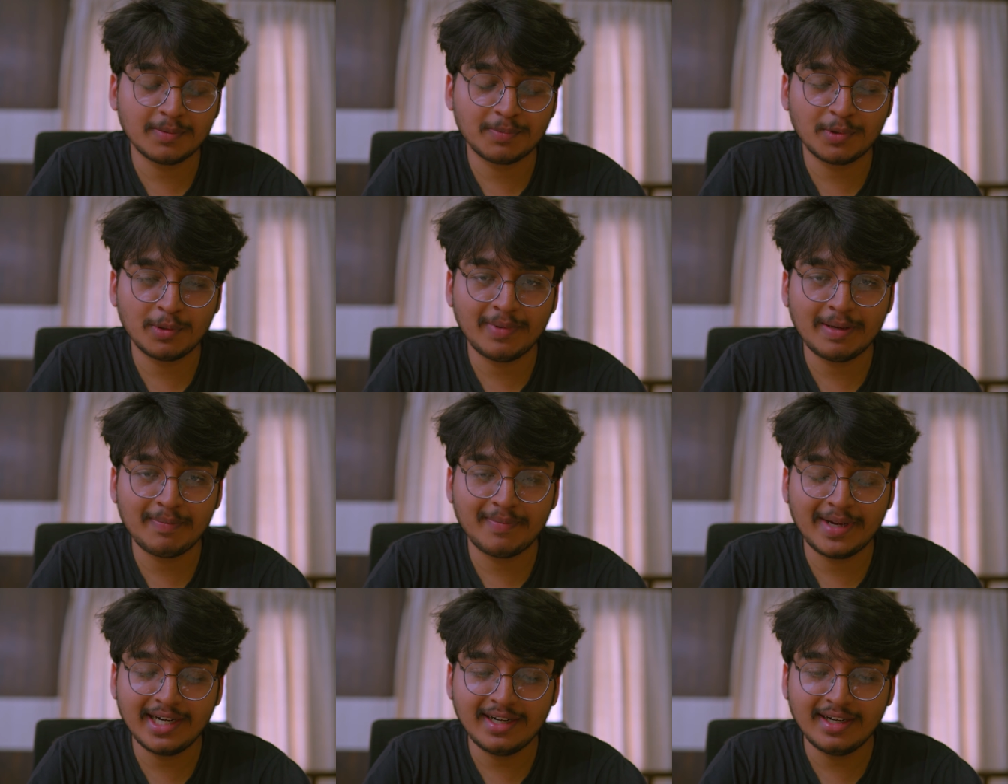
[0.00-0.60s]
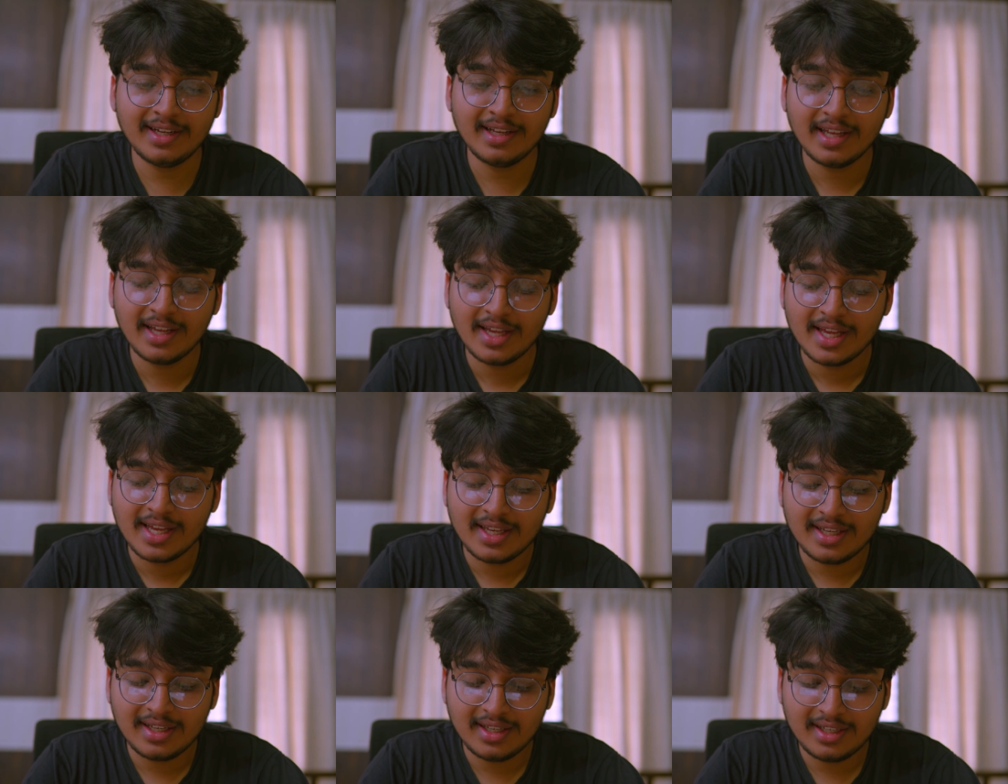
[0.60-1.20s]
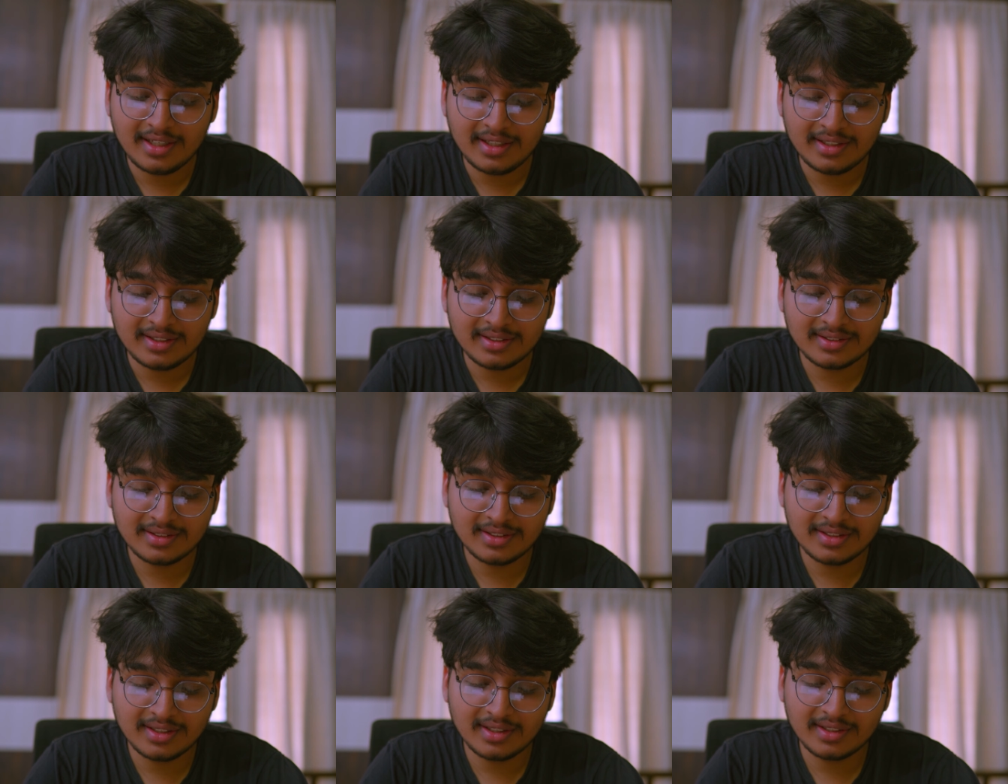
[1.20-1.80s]
to my mind
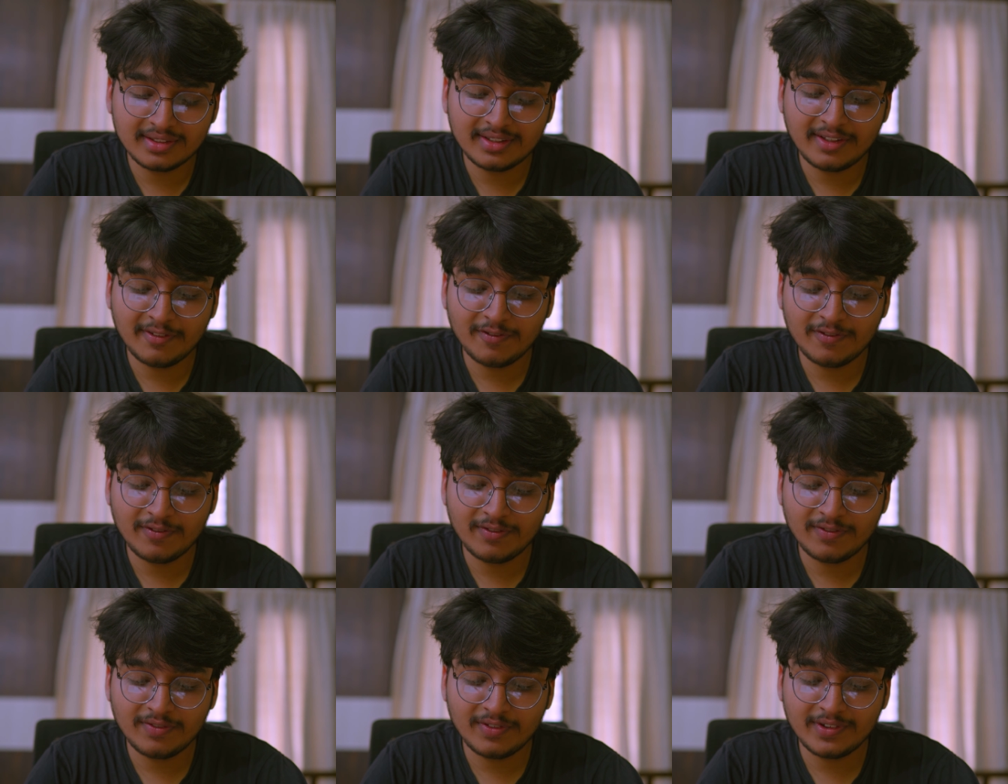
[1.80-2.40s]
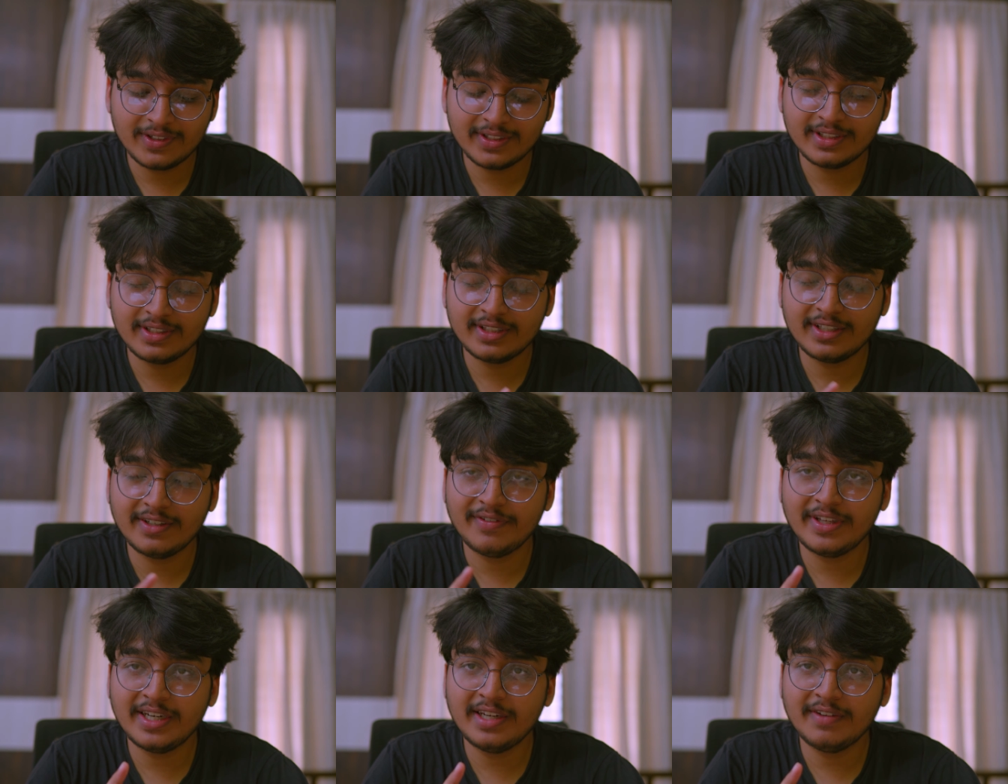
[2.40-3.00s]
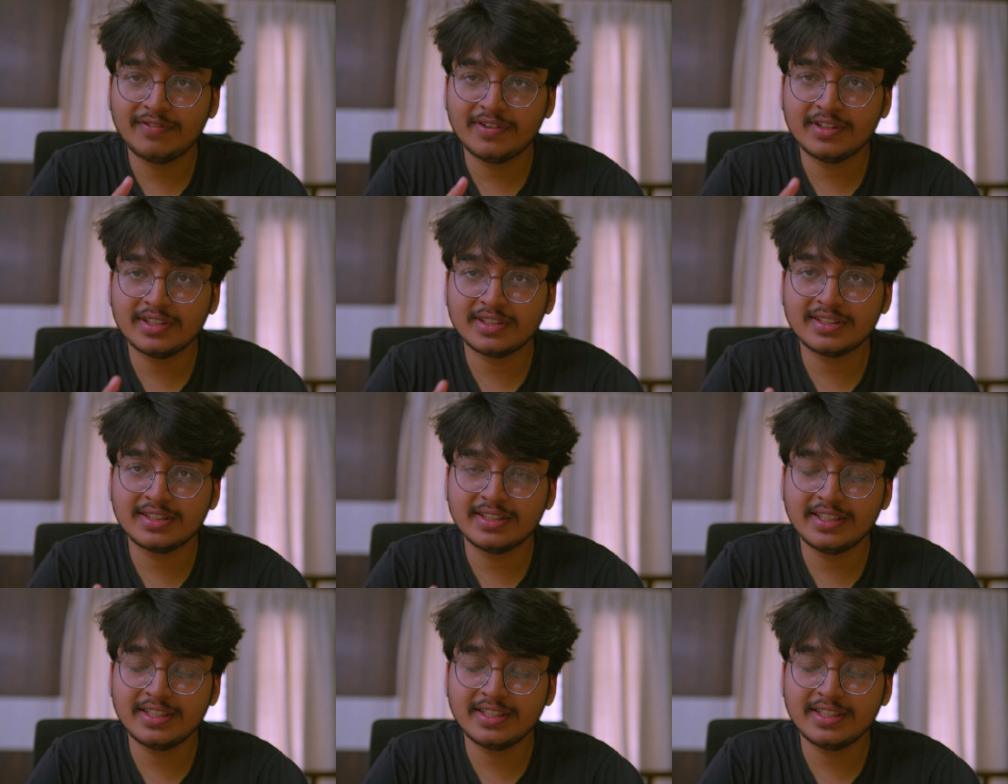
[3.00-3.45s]
is the very first